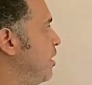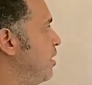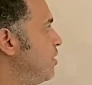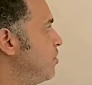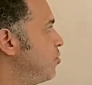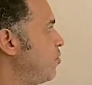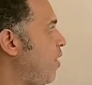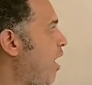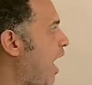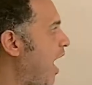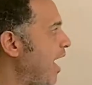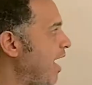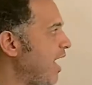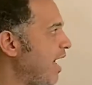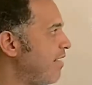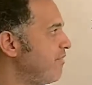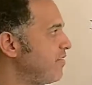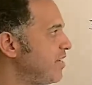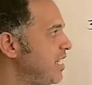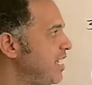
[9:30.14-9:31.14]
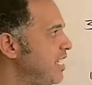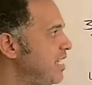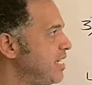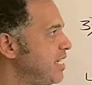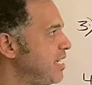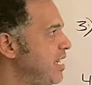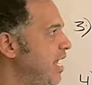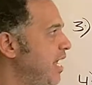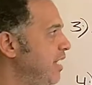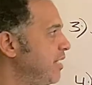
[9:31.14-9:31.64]
So I haven't
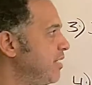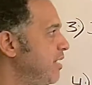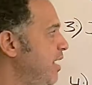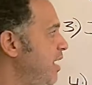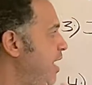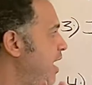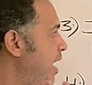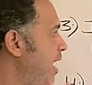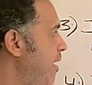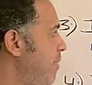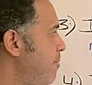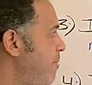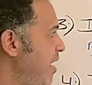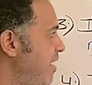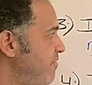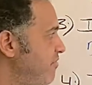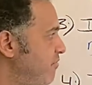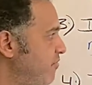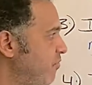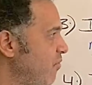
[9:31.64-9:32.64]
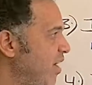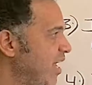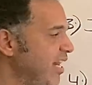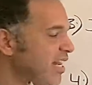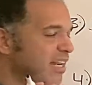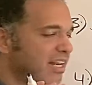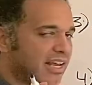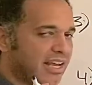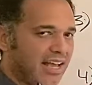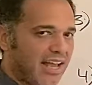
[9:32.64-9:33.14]
eaten yet and my
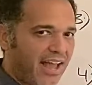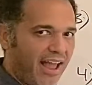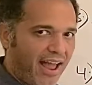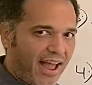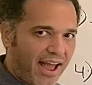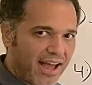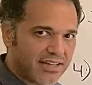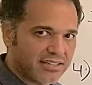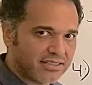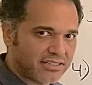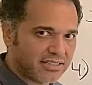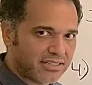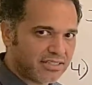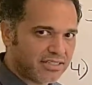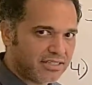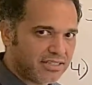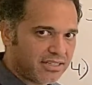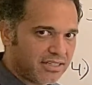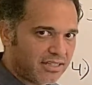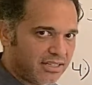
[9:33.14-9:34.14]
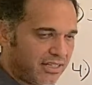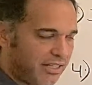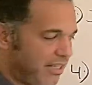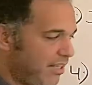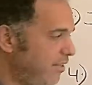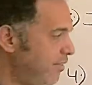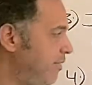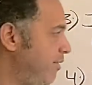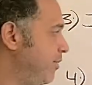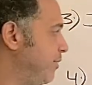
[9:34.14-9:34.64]
friend hasn't
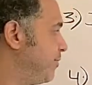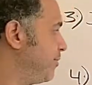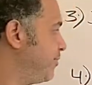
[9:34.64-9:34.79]
either.